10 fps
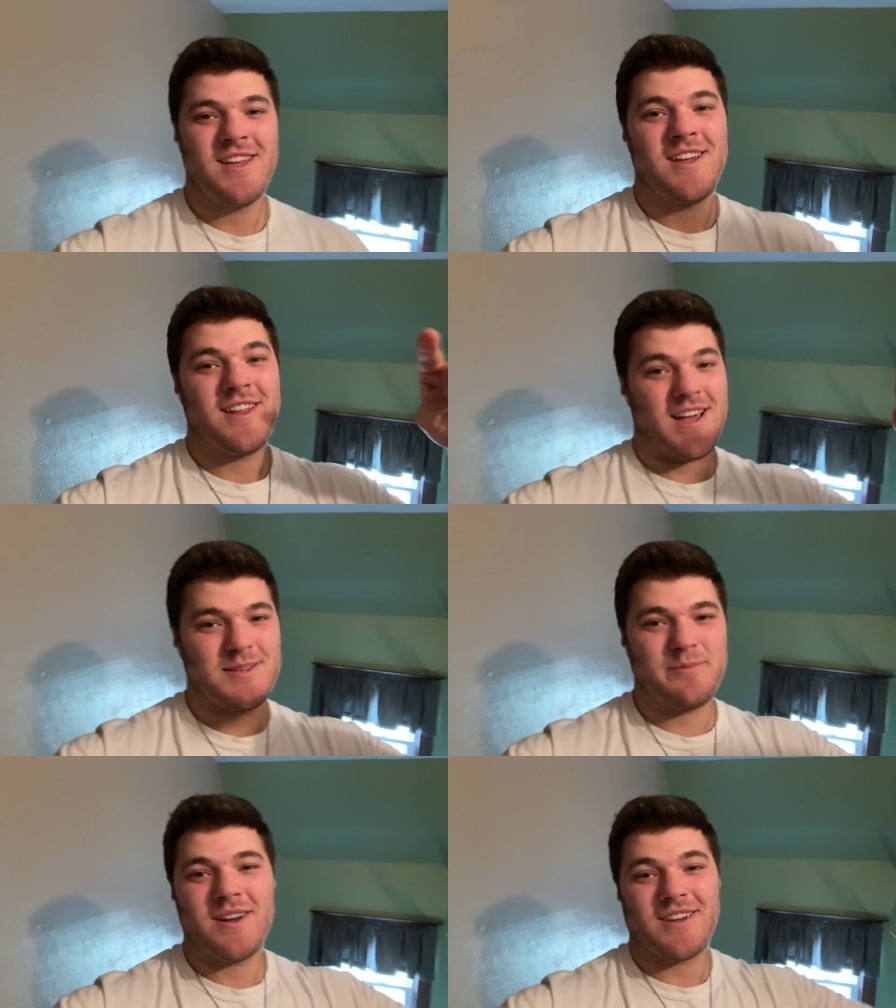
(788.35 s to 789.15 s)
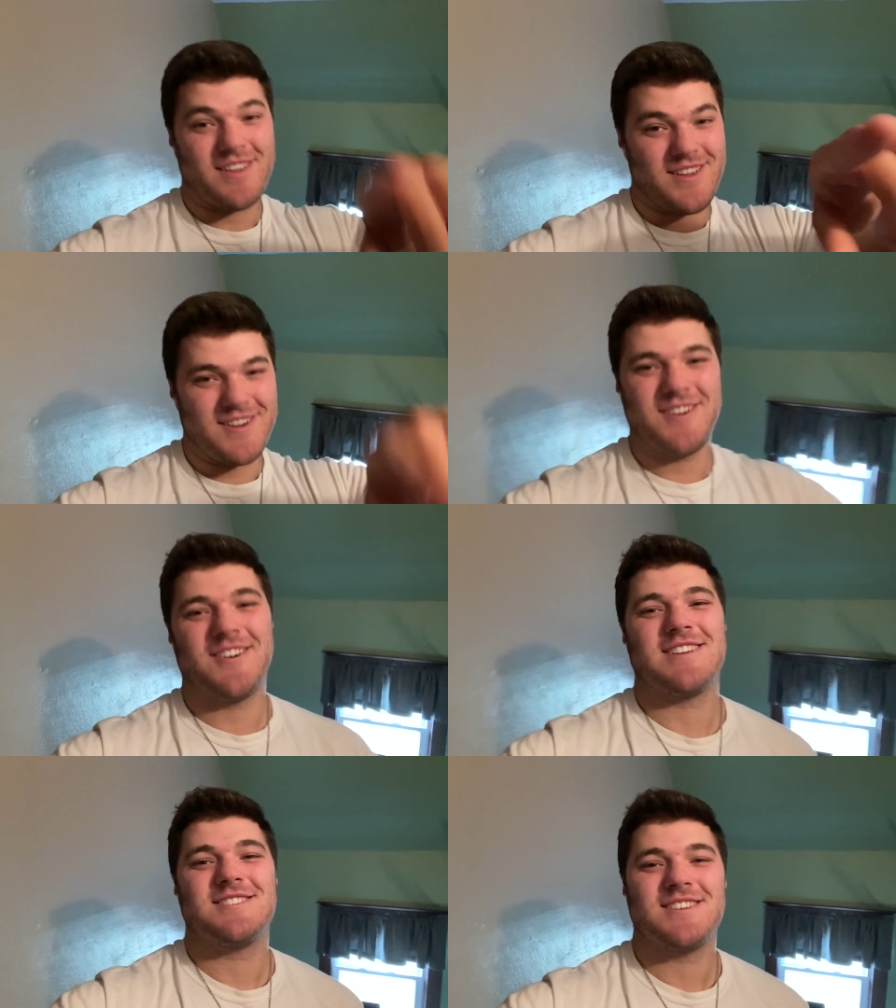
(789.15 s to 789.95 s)
Nice buck, and
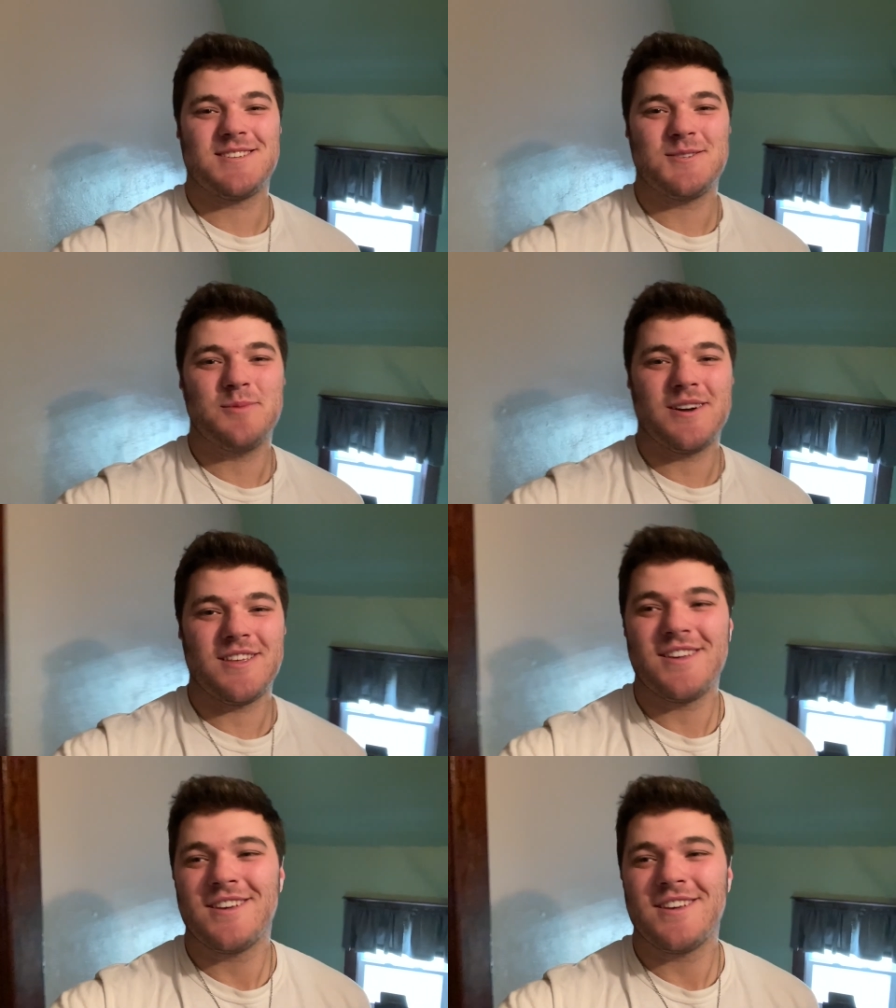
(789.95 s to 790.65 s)
congratulations, buddy.